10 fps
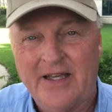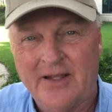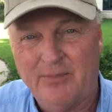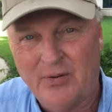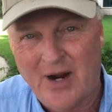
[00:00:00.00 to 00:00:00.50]

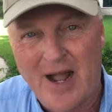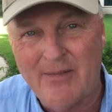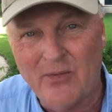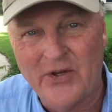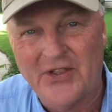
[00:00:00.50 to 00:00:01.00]
The
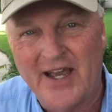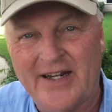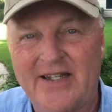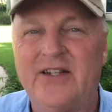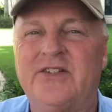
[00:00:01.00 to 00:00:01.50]
problem with
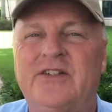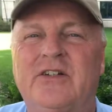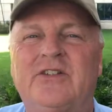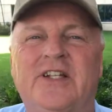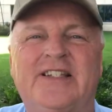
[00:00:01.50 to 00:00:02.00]
that is
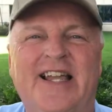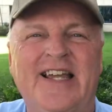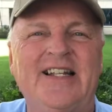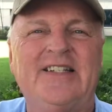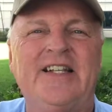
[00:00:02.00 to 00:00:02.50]
there's a
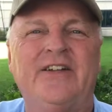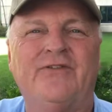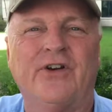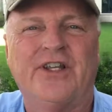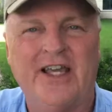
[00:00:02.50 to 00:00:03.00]
tendency to
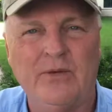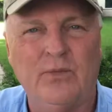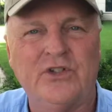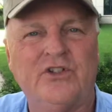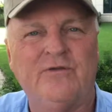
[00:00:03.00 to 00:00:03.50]
forget
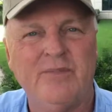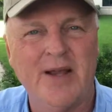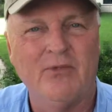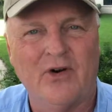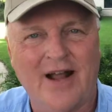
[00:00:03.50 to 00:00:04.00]
what you've
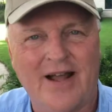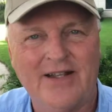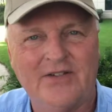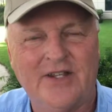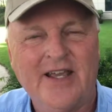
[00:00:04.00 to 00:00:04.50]

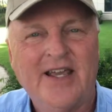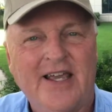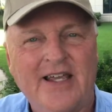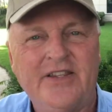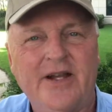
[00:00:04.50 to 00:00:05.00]
memorized.
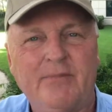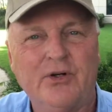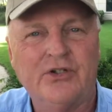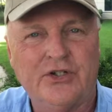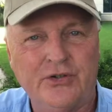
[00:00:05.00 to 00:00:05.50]
And
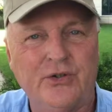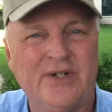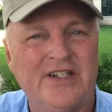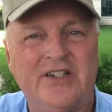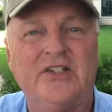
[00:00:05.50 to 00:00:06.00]
number
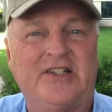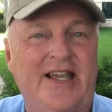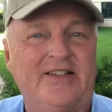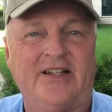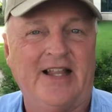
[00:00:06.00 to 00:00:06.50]
two, it just
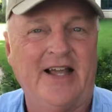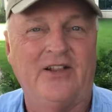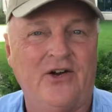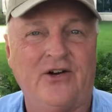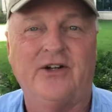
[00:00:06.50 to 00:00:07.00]
takes a
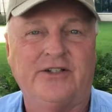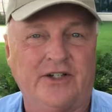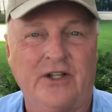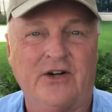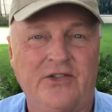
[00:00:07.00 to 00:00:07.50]
lot longer to
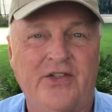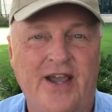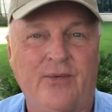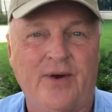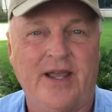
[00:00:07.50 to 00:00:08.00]
learn
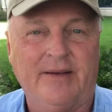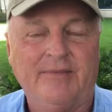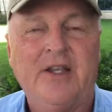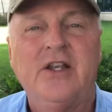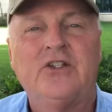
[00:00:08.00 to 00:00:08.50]
that way.
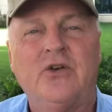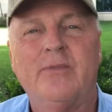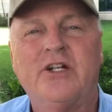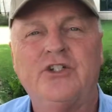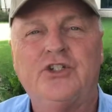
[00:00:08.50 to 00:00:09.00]
So
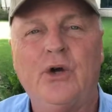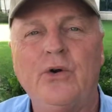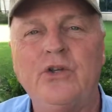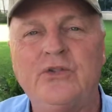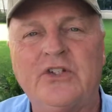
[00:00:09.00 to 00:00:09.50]
I'm going to
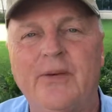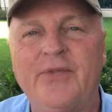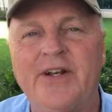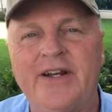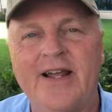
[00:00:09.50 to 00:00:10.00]
show you
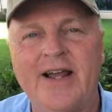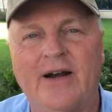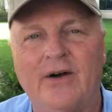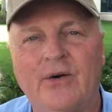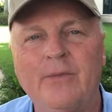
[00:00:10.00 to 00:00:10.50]
something
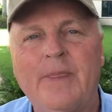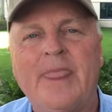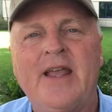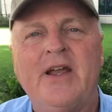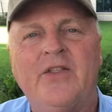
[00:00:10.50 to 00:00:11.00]
now
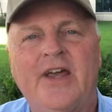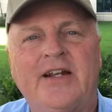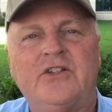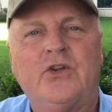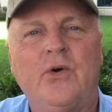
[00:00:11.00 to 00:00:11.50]

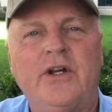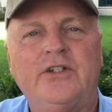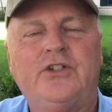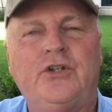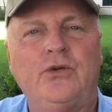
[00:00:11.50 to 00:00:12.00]
that is
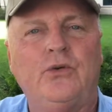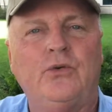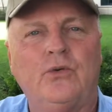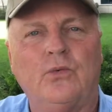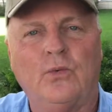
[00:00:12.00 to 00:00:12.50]
going
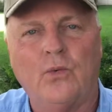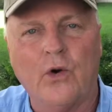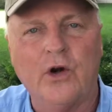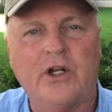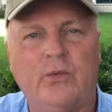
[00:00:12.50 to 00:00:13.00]
to
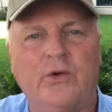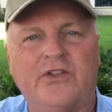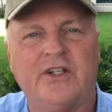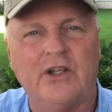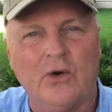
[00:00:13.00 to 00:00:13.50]
work
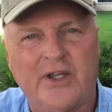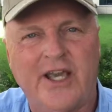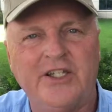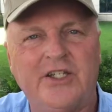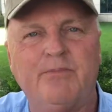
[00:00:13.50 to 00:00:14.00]
with the
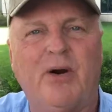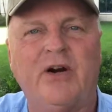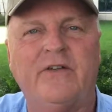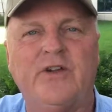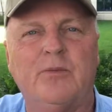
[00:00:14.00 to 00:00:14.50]
location
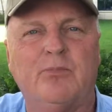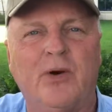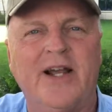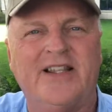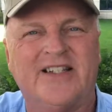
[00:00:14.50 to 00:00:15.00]
part of your
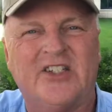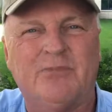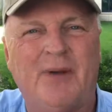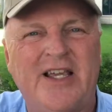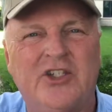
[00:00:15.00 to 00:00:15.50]
brain, the
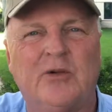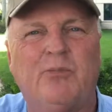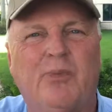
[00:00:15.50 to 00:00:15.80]
spatial